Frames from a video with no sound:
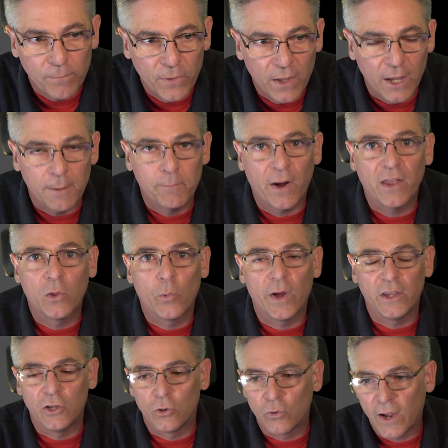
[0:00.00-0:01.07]
and by the way,
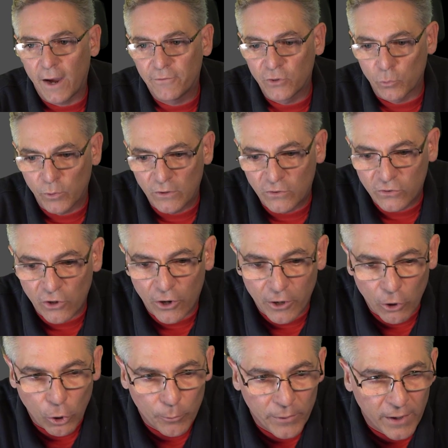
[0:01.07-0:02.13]
you don't have to restart
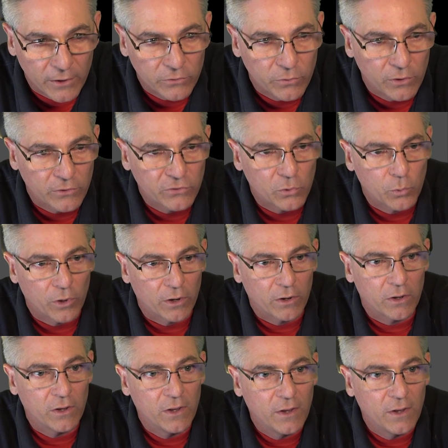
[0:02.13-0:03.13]
OBS for this to work.